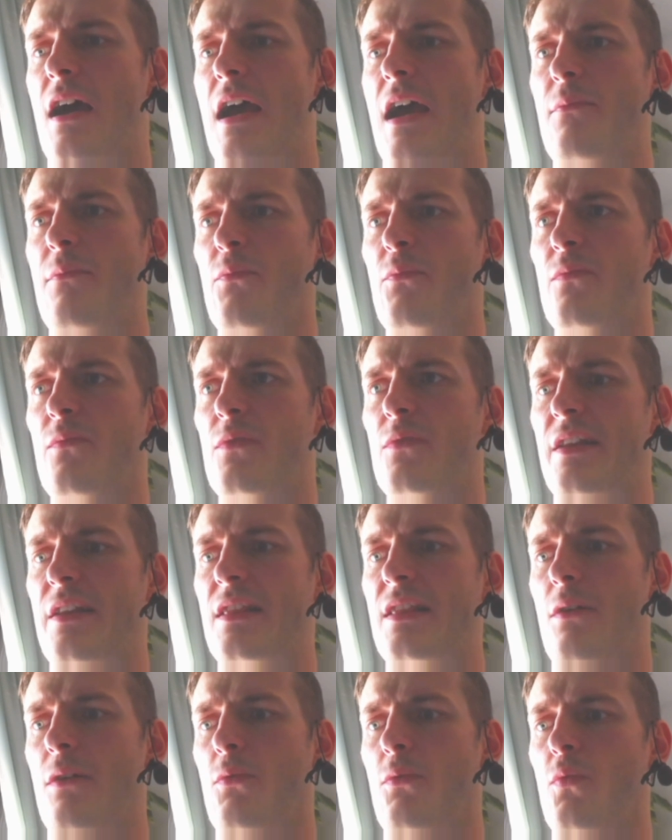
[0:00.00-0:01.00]
I'm right
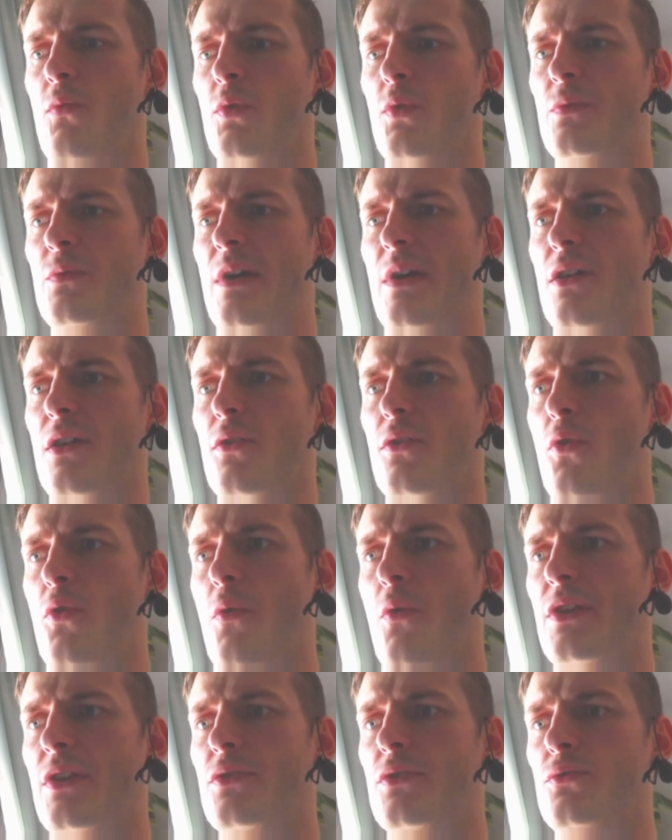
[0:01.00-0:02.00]
now what we're
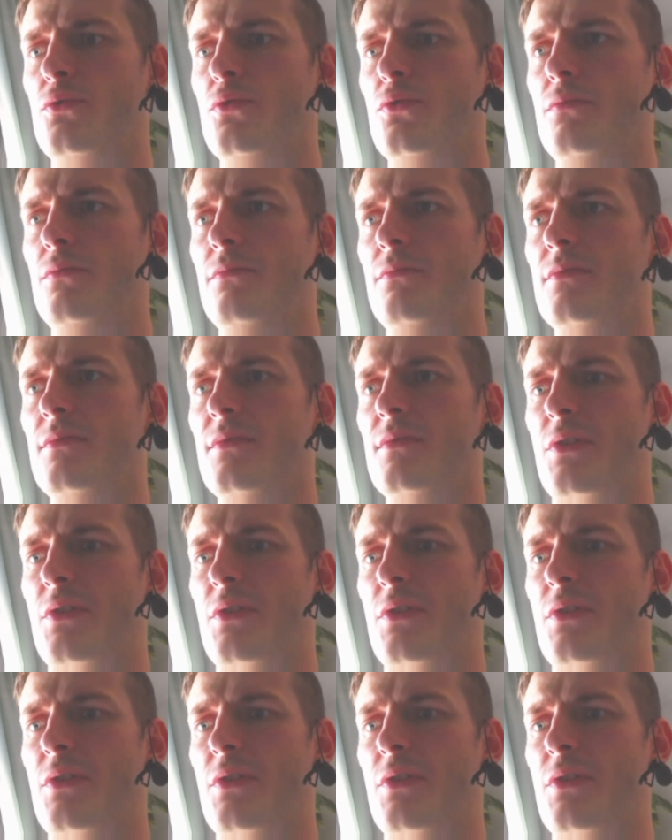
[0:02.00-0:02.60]
going to do.